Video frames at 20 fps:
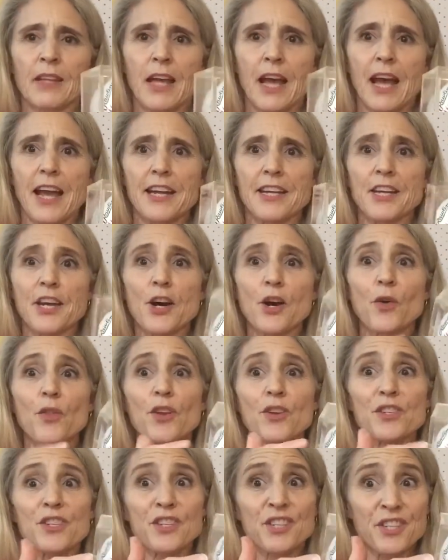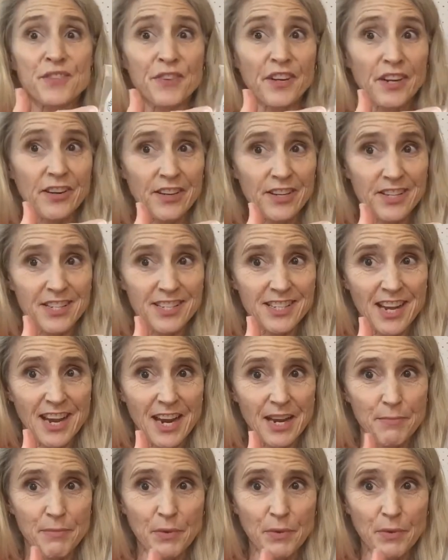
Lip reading: I know there's a sphere inside,